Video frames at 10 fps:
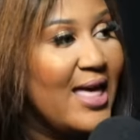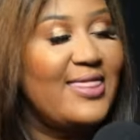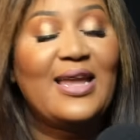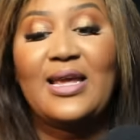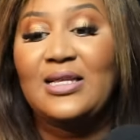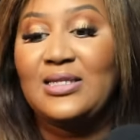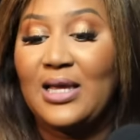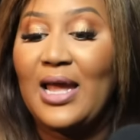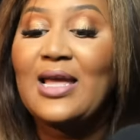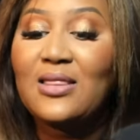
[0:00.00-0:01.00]
that it's
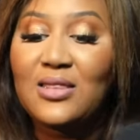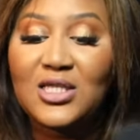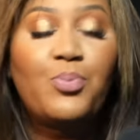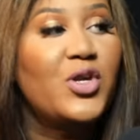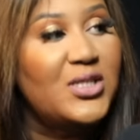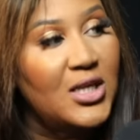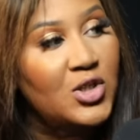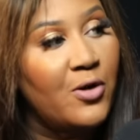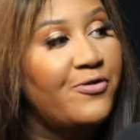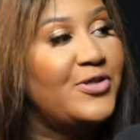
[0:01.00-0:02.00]
in this process
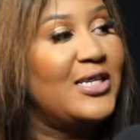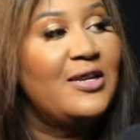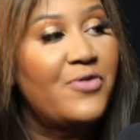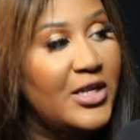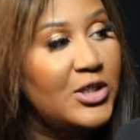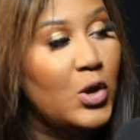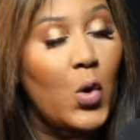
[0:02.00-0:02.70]
of deliverance,